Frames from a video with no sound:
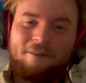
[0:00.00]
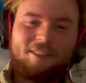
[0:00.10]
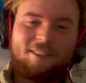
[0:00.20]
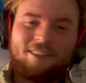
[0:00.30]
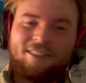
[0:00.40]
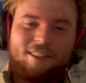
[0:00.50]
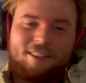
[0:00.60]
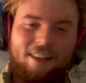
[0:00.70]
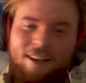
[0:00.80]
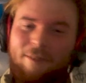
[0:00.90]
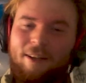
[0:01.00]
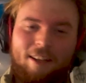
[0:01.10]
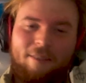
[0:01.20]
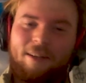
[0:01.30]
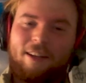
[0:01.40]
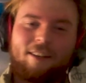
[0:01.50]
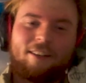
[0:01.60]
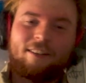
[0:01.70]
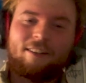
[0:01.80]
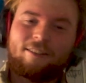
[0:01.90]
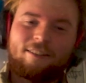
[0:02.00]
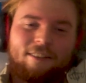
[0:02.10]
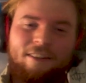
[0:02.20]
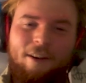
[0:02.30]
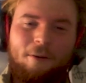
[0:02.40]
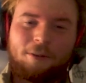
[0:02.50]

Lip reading: was just, yeah, come in, and all